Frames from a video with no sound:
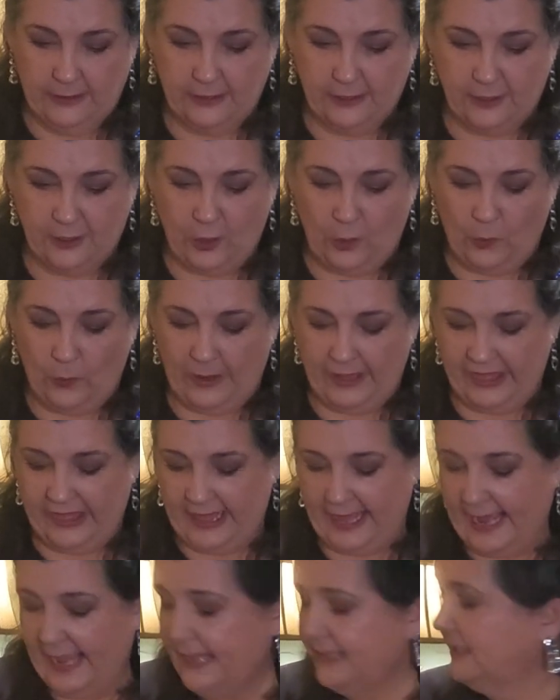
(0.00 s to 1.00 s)
to go with
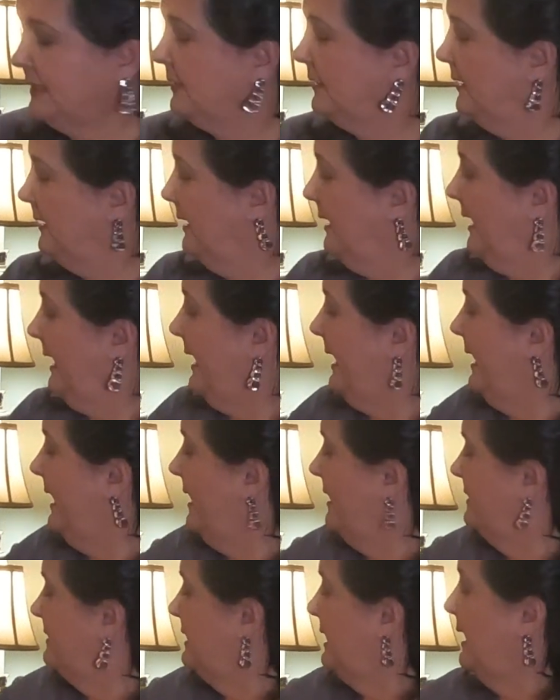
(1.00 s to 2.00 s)
that.
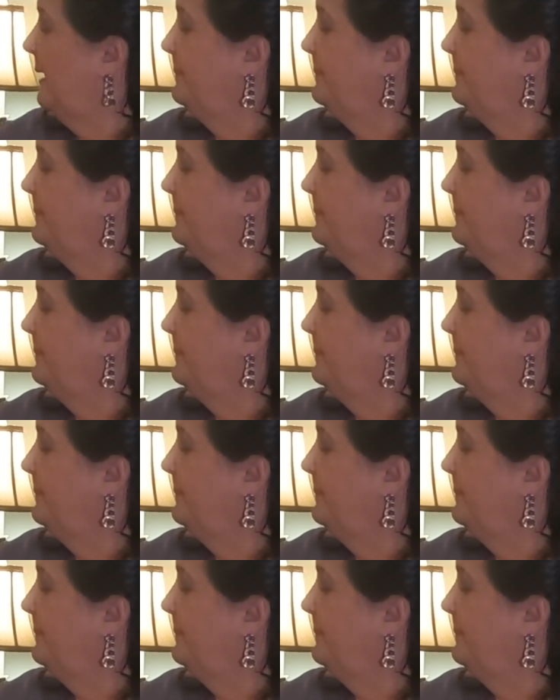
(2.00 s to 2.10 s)
And